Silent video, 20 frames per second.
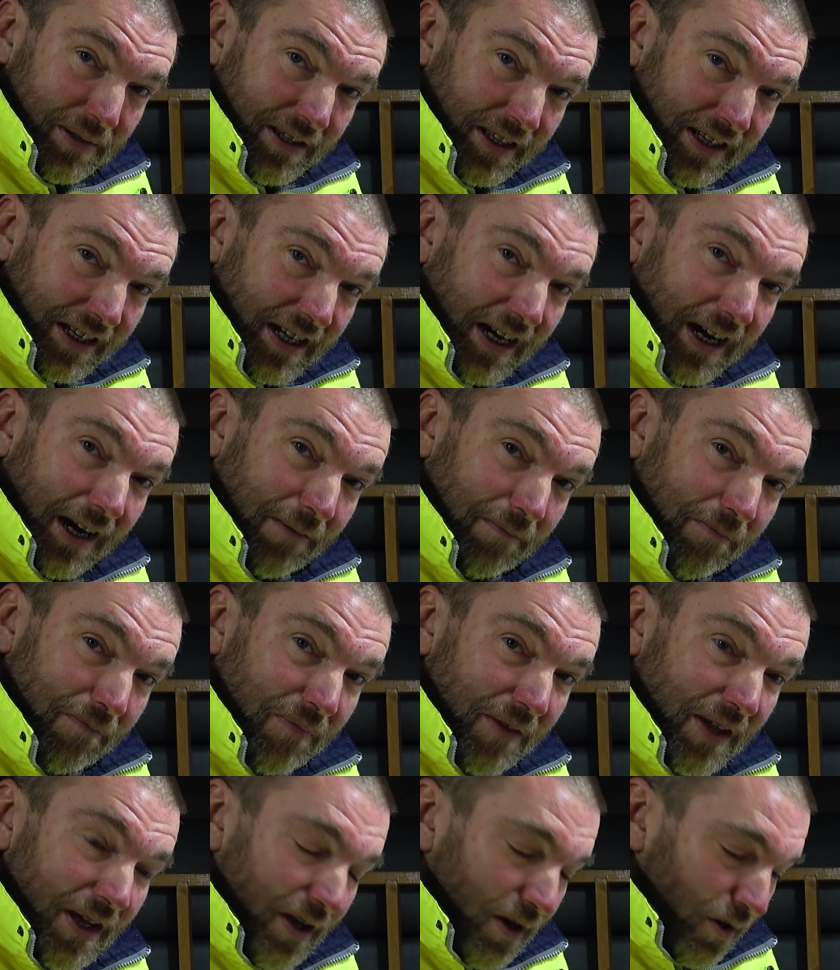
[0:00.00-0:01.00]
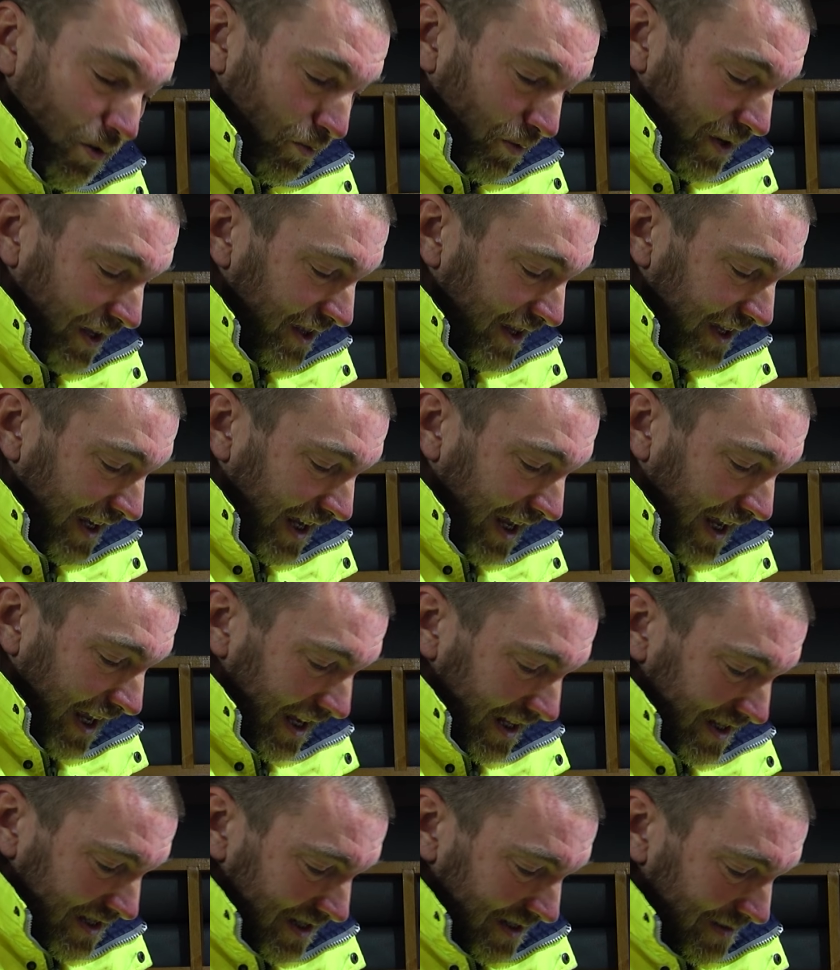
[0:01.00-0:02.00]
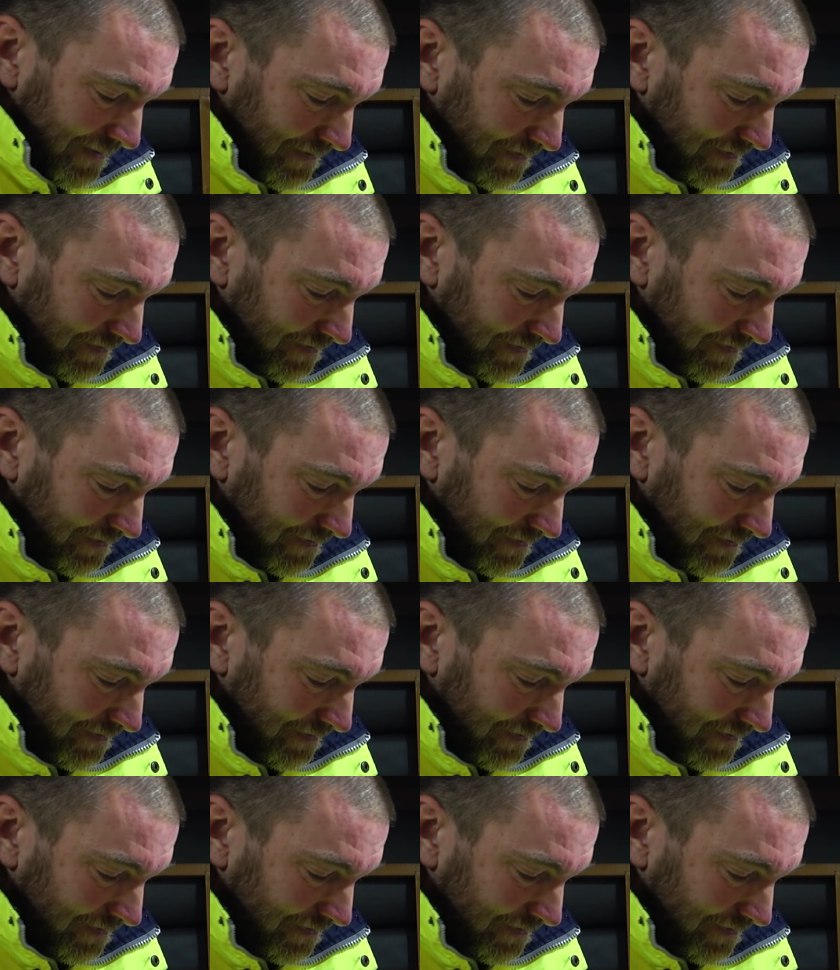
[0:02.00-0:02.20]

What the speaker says: that come with the kit.